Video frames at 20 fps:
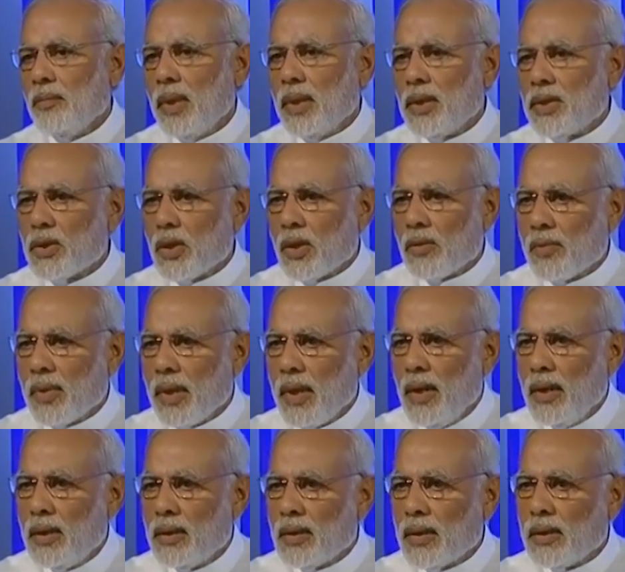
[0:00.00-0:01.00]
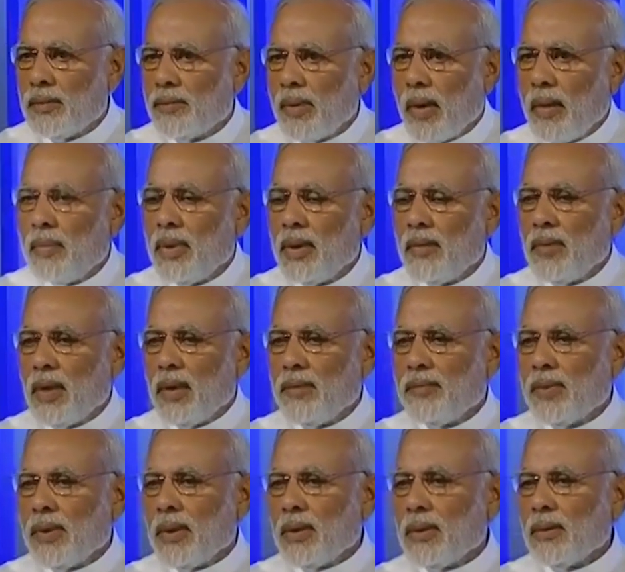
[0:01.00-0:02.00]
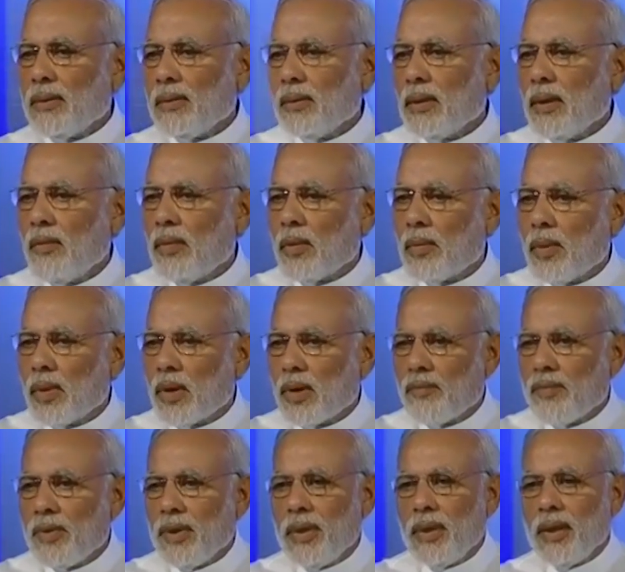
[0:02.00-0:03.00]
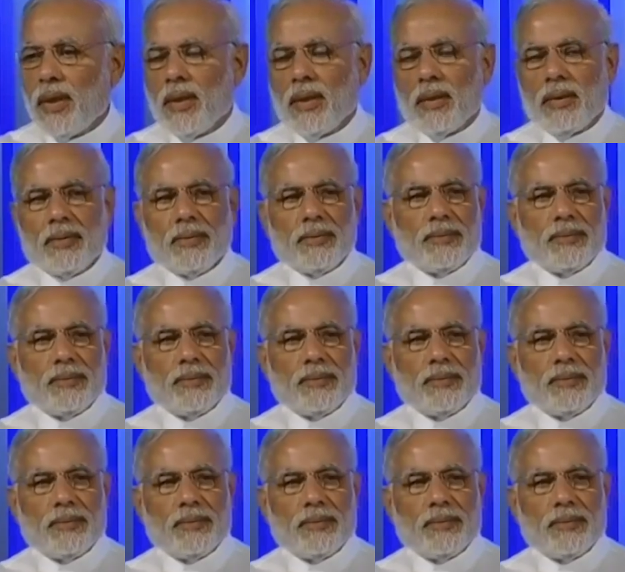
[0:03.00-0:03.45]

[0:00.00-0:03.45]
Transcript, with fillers: Minister of Health and Family Welfare, Government of India,